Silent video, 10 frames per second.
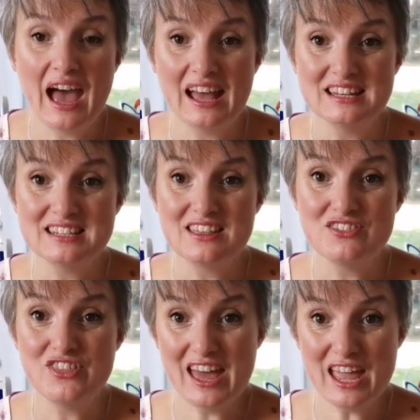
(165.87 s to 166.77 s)
and
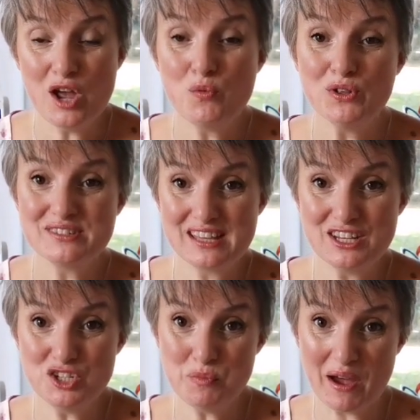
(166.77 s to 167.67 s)
they will
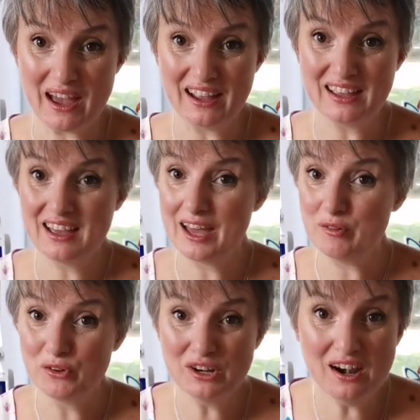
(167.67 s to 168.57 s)
send you back,
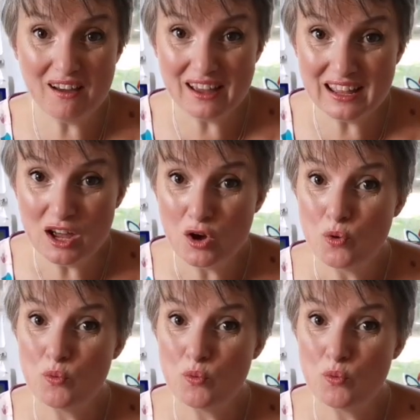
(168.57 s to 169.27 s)
I'm not going to lie,